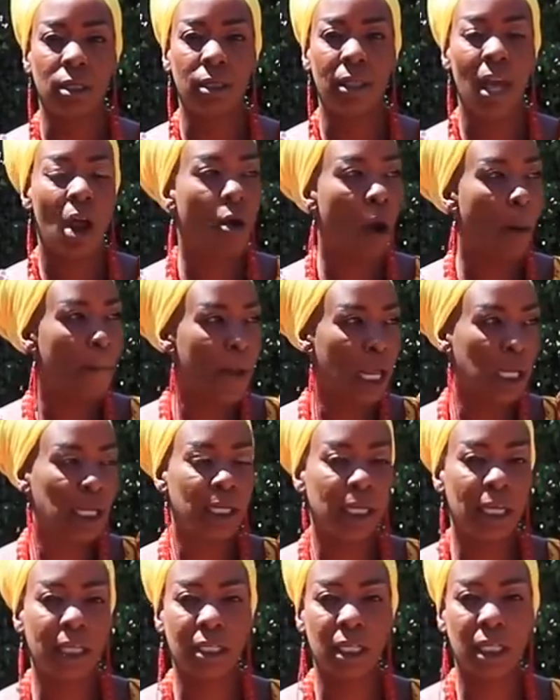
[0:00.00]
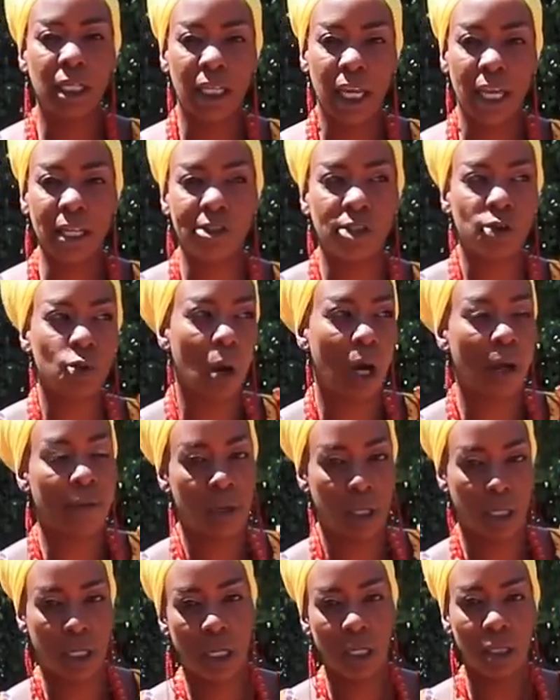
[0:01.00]
There are melanated gates to
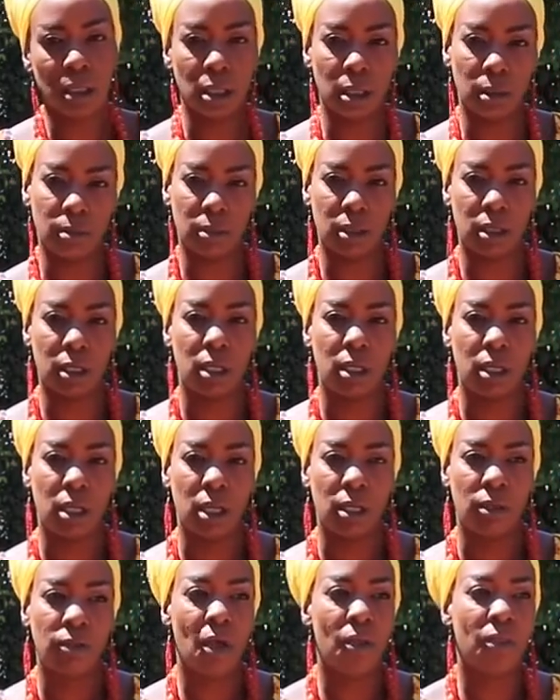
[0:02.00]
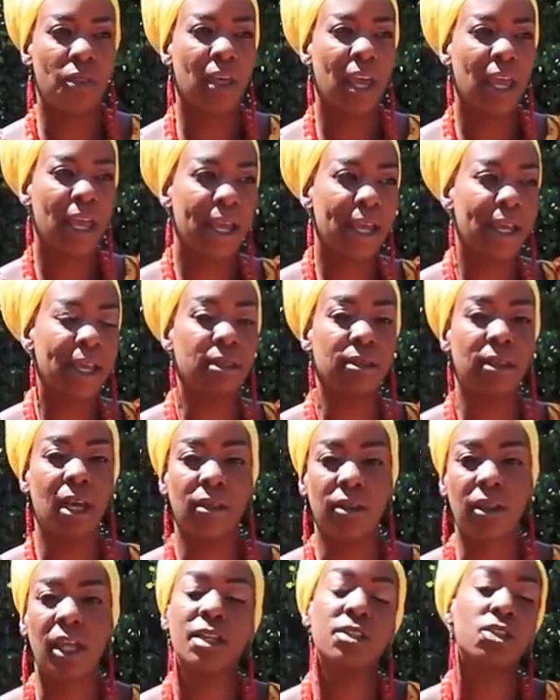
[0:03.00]
other kingdoms that
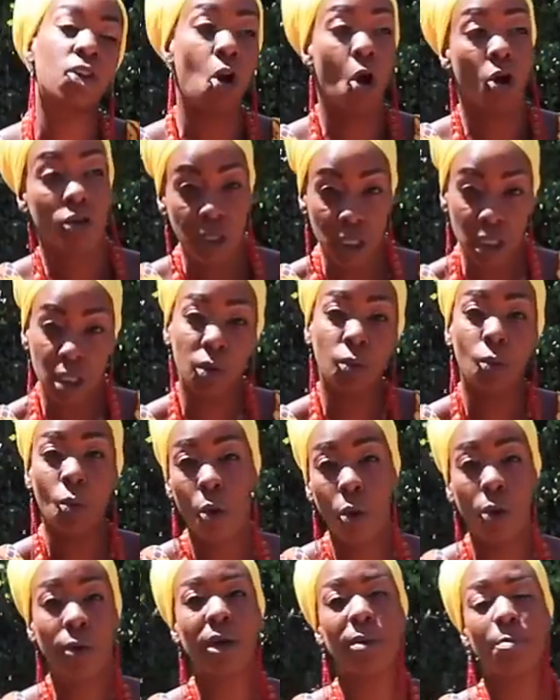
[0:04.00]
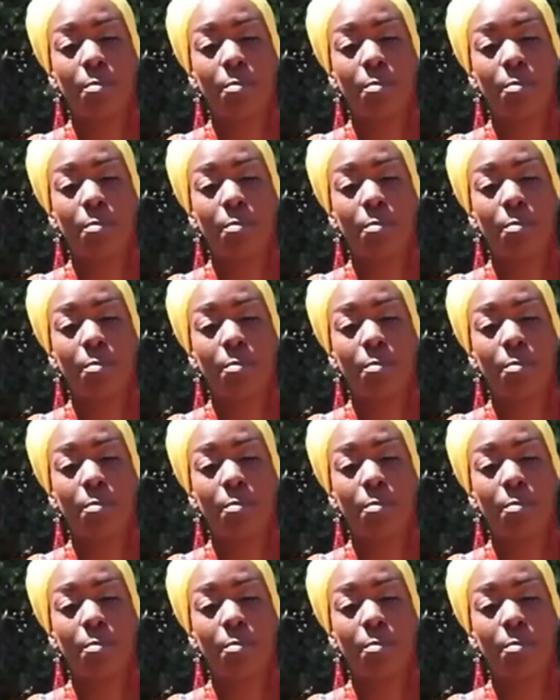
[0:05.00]
there's constant war